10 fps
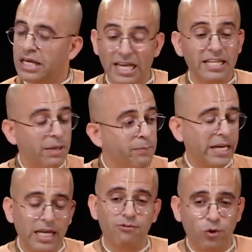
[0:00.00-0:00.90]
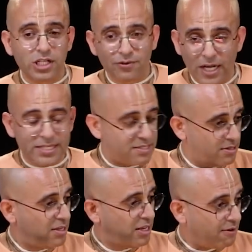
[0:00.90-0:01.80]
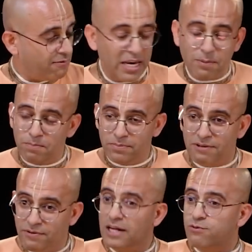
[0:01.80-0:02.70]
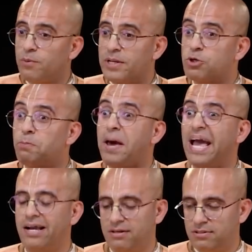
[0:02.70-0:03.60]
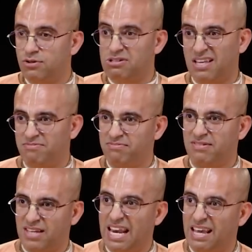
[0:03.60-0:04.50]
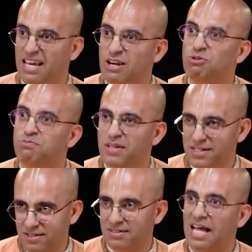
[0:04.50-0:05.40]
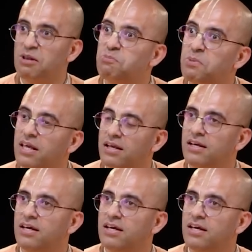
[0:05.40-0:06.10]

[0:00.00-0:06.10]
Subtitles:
In the beginning, of course, it was very difficult for me to beg, to say, can you please help me?